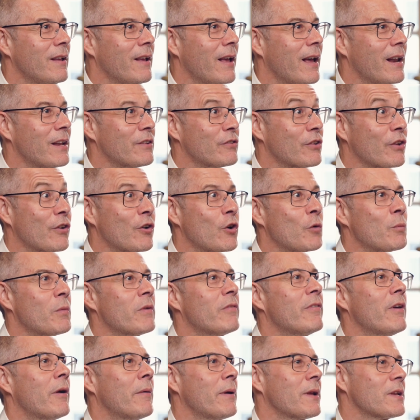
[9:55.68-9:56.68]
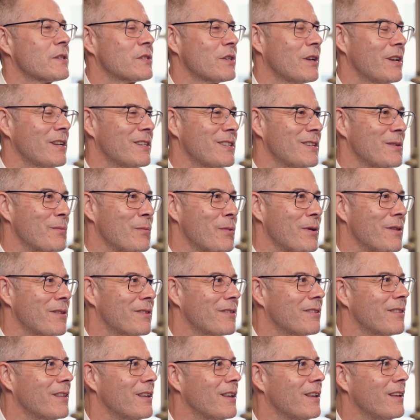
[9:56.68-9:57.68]
And as a group, we're very excited
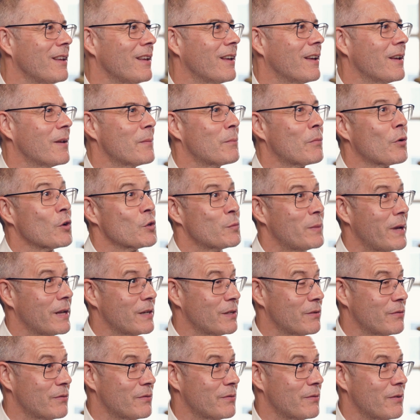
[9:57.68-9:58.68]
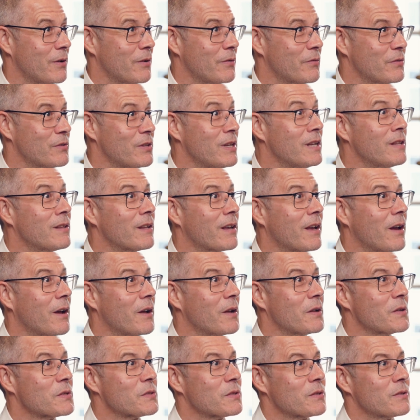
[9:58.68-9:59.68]
with the prospect of seeing the
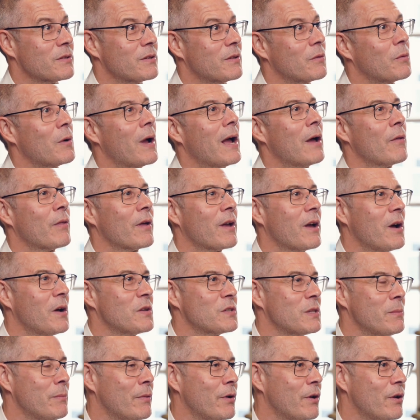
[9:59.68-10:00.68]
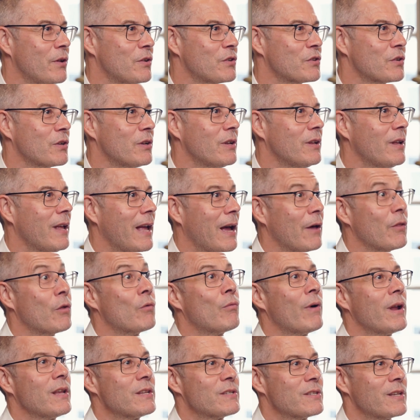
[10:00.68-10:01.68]
cars how the cars emerge, how the
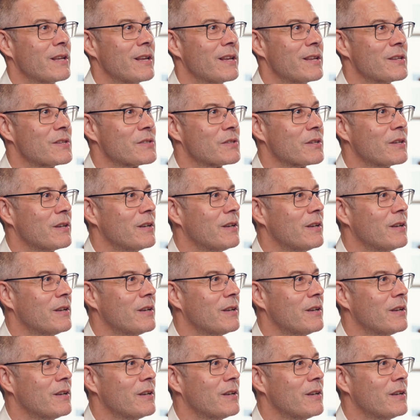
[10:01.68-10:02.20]
racing is.